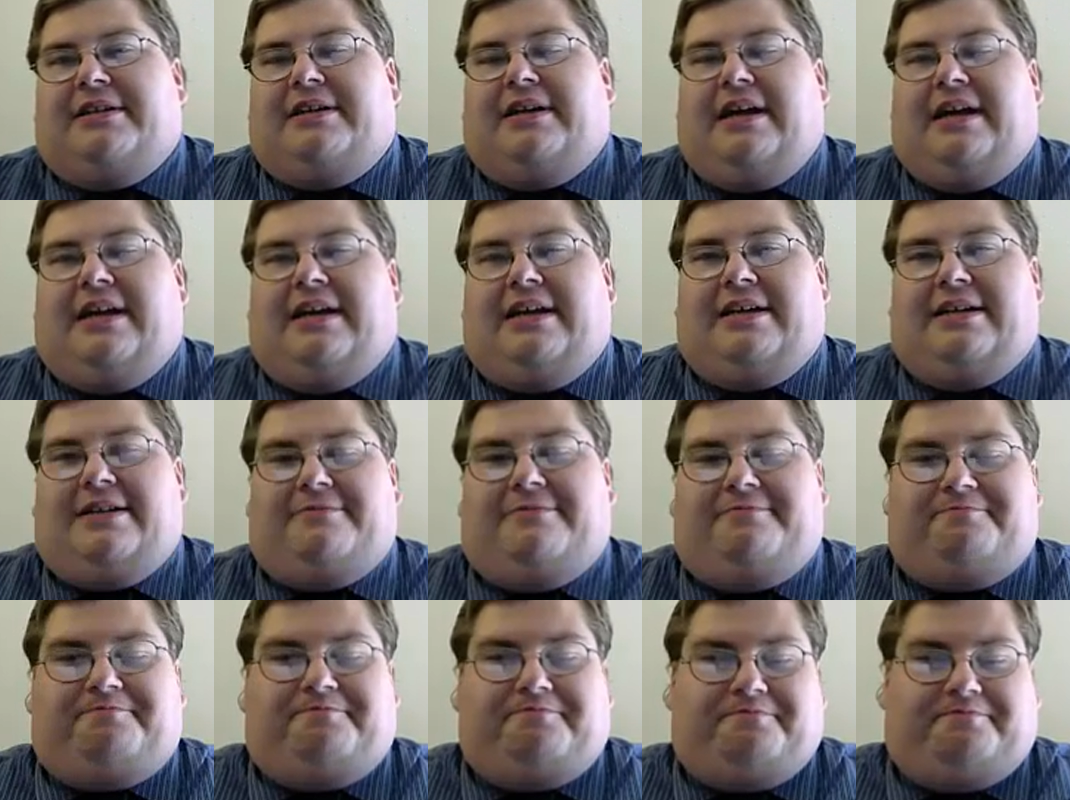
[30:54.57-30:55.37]

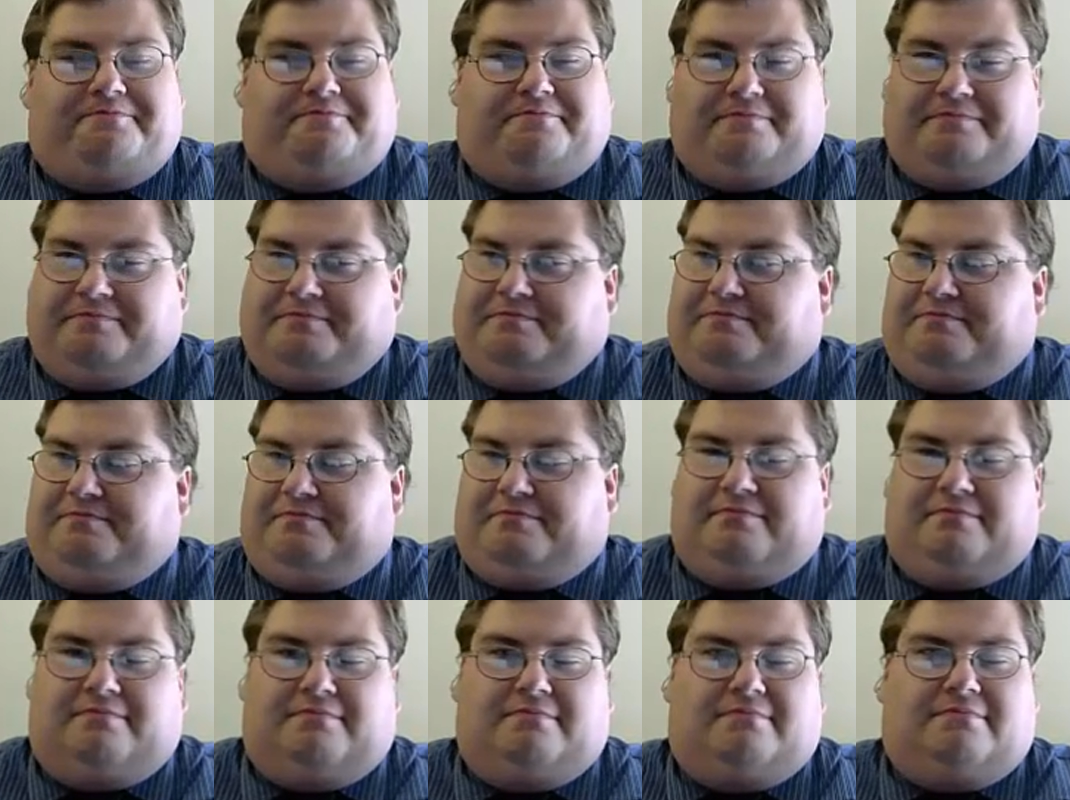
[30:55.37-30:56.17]
And
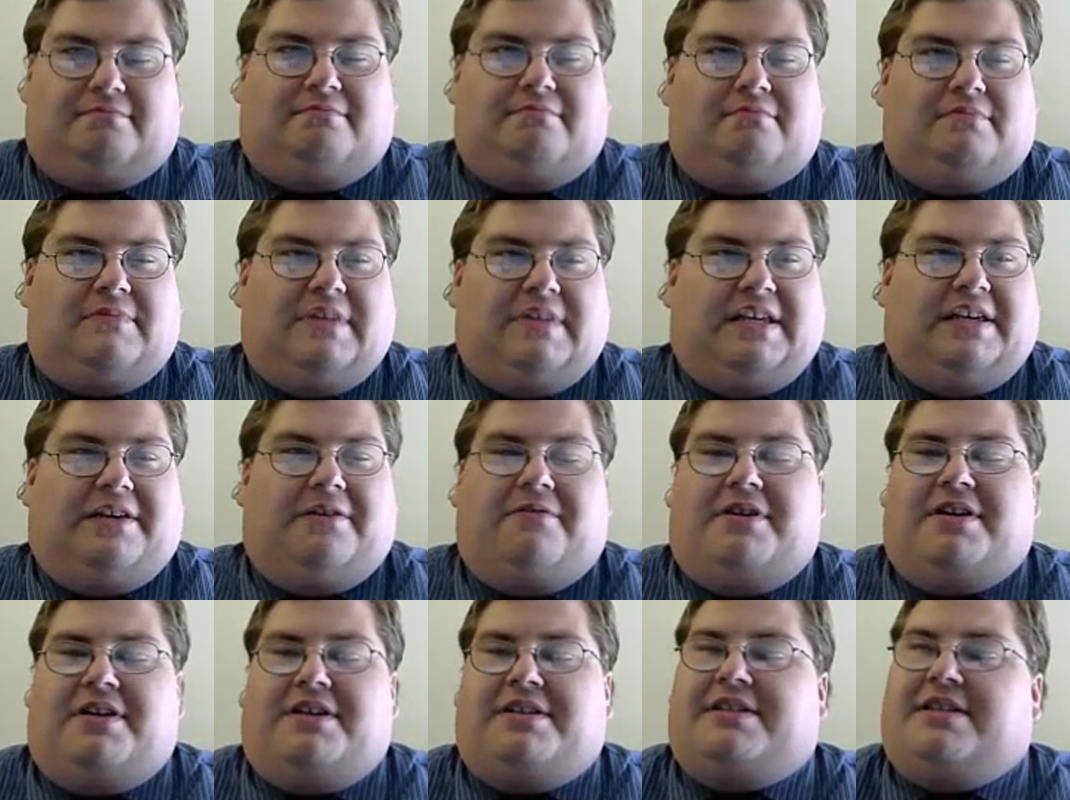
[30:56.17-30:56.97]
the
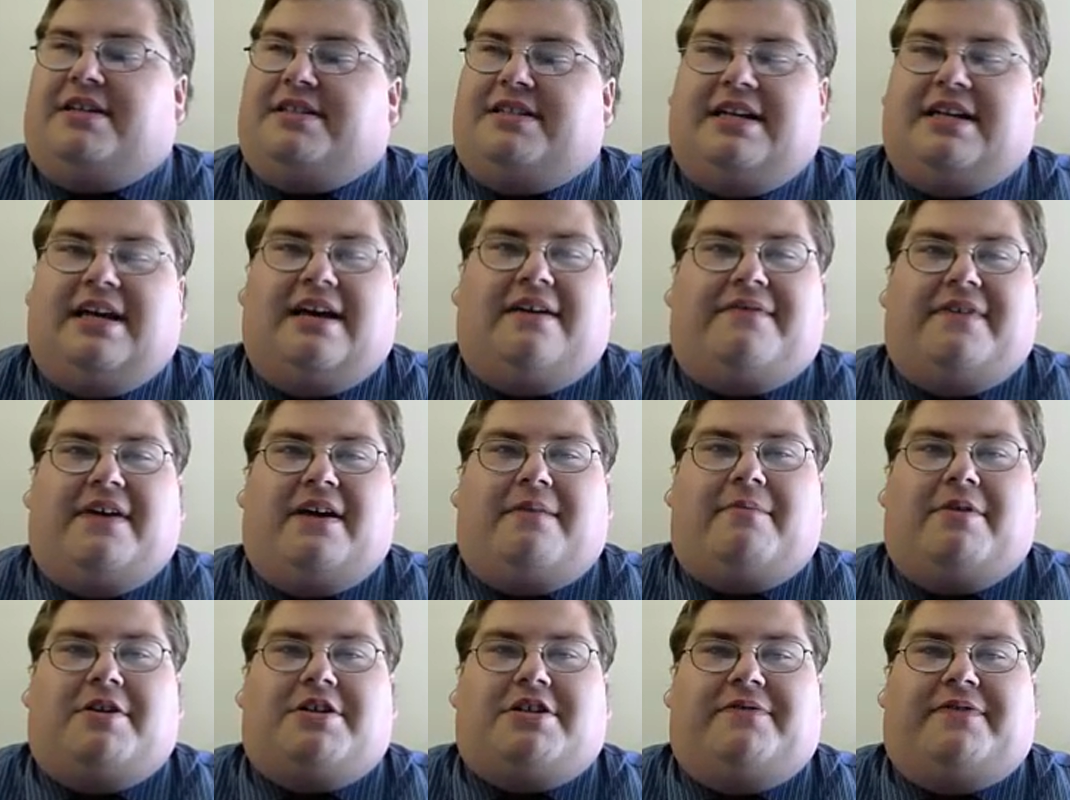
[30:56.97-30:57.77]
Union doesn't have
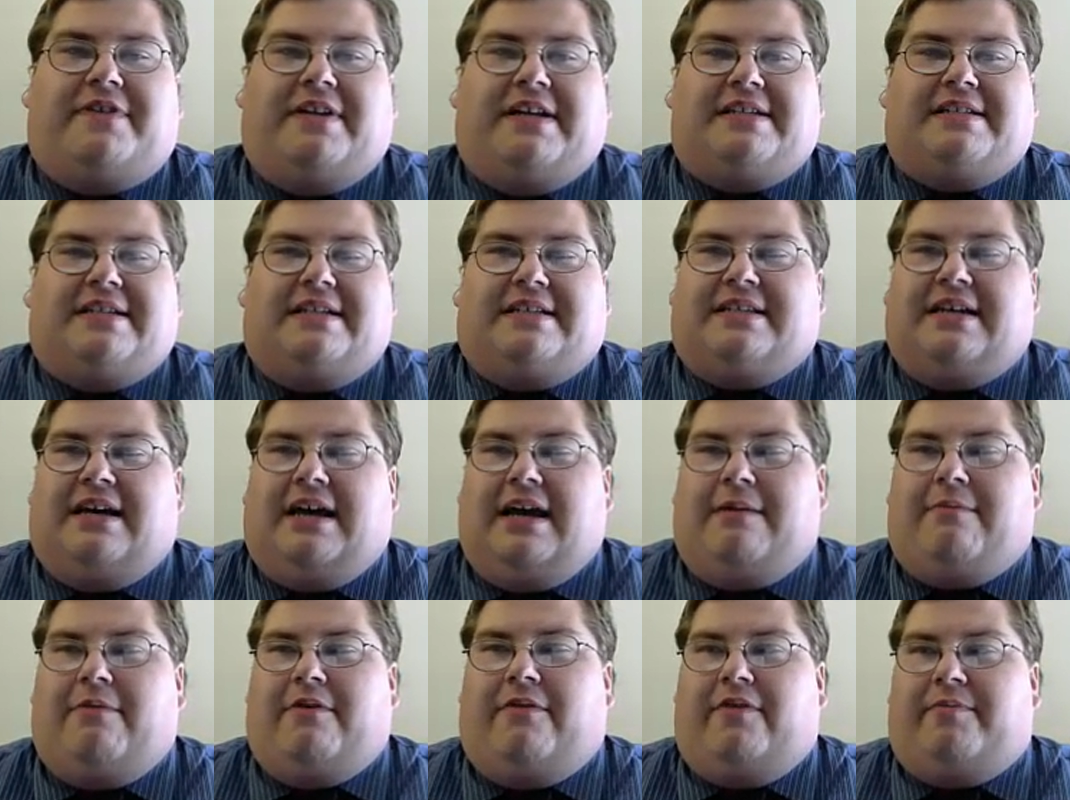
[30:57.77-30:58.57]
that much of an easy
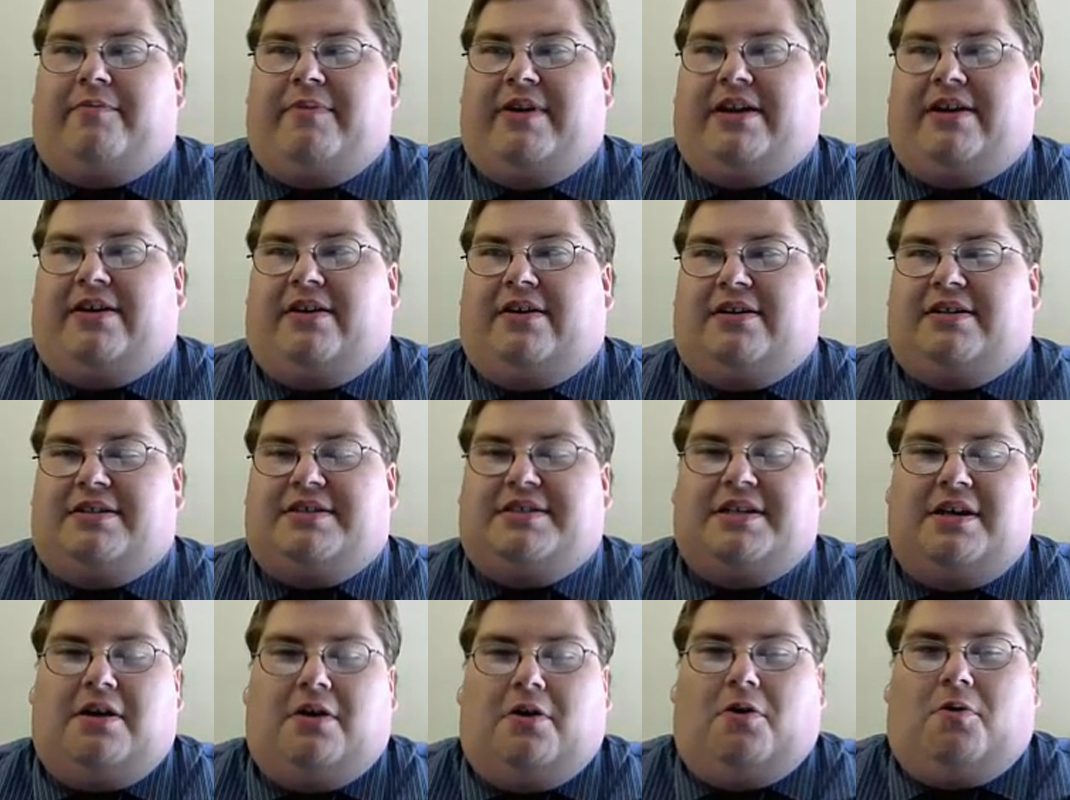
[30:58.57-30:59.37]
time of it,
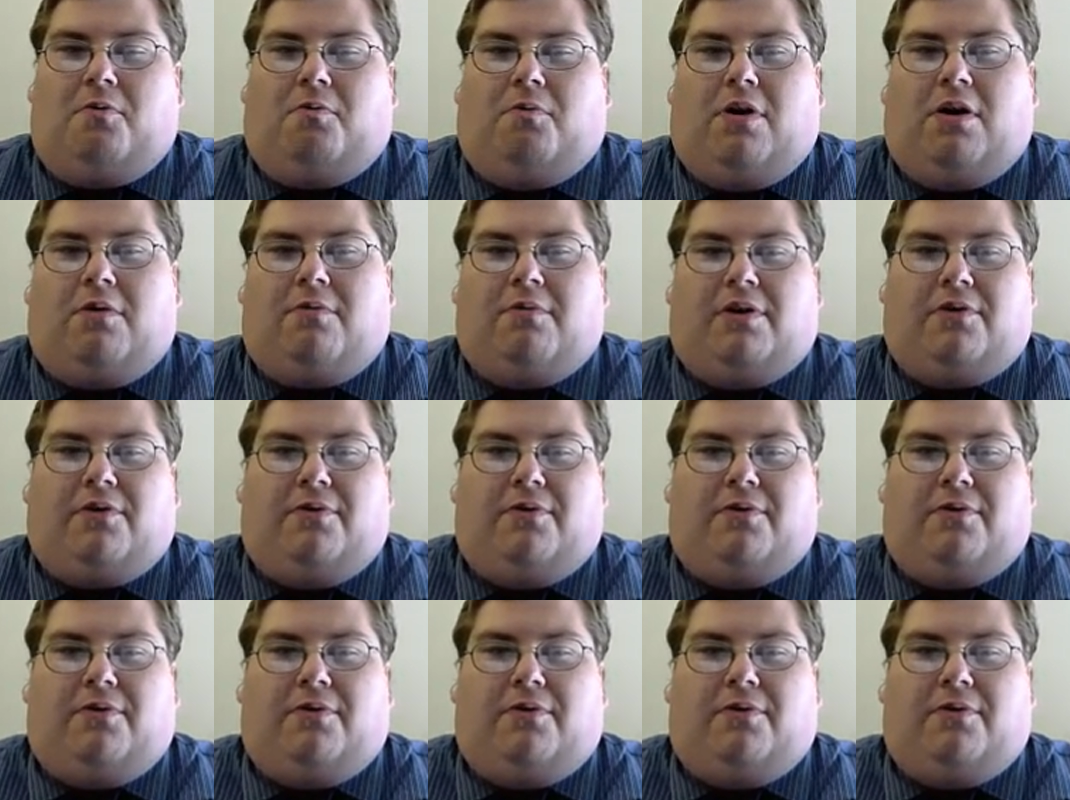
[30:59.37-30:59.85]
because what we're